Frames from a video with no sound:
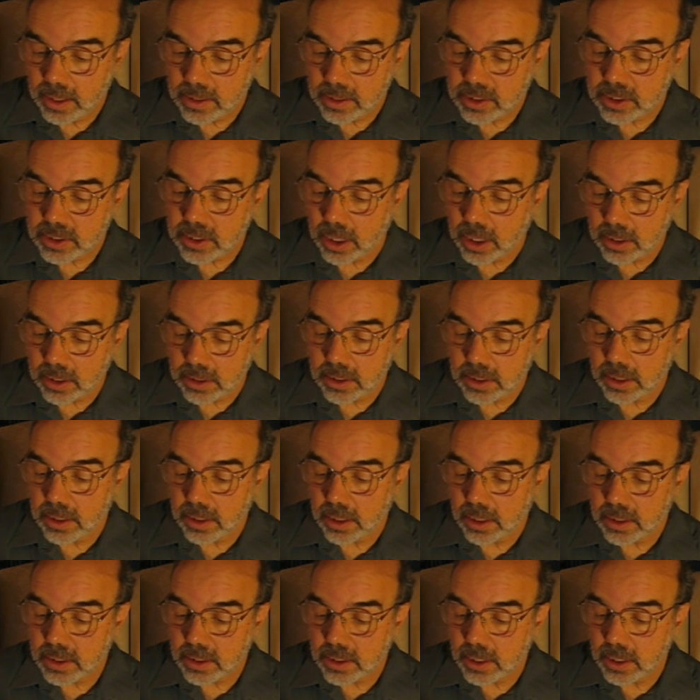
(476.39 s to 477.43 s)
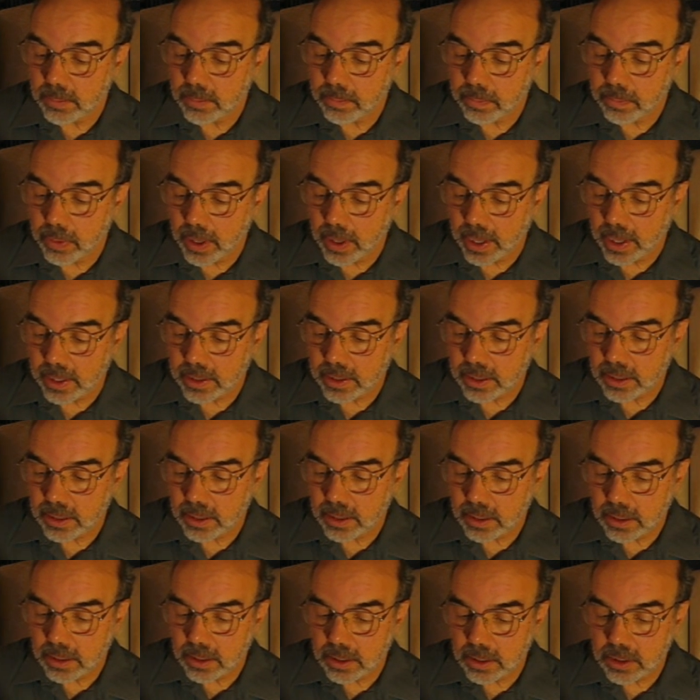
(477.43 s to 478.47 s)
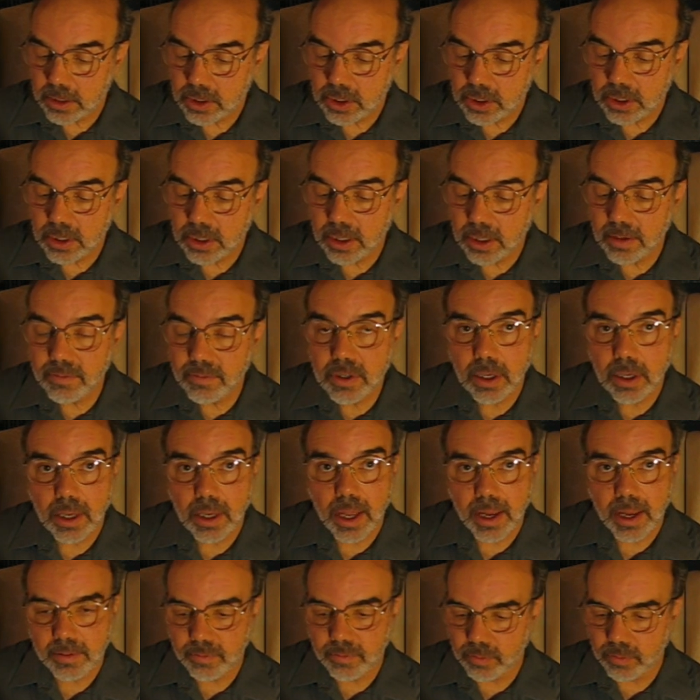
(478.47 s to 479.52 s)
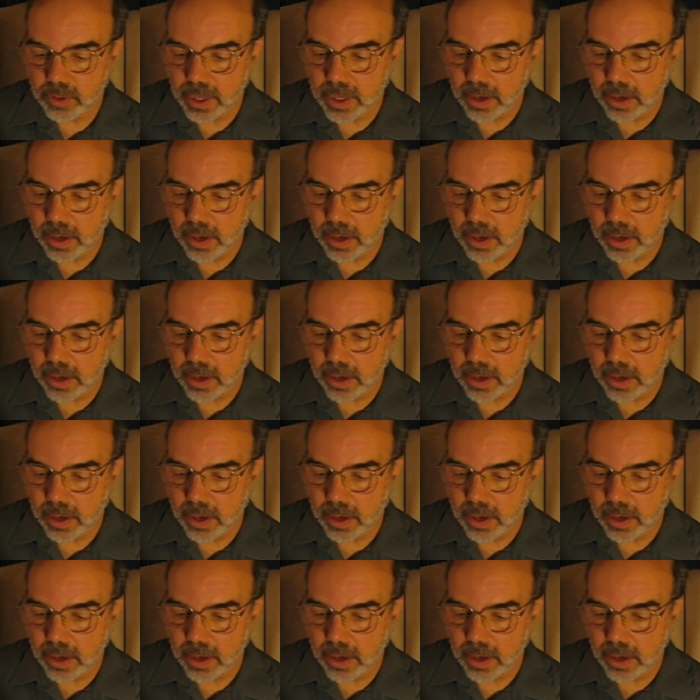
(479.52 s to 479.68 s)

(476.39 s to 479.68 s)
sucked in a deep breath. She'd lived a life